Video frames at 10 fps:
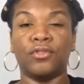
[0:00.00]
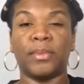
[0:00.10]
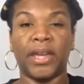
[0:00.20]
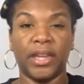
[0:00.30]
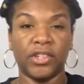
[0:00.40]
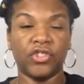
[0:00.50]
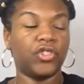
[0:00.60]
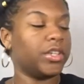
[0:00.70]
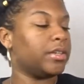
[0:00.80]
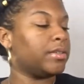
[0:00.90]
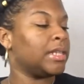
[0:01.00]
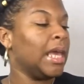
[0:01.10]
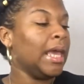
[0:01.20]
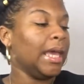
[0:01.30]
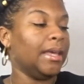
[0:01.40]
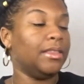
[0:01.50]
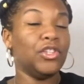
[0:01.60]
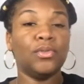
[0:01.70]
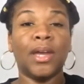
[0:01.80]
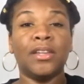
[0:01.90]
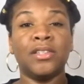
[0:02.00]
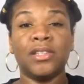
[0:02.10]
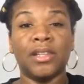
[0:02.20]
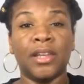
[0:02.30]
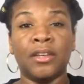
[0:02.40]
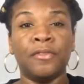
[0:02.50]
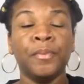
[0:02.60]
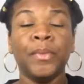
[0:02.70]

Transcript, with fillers: my edge gels, and this one I just love.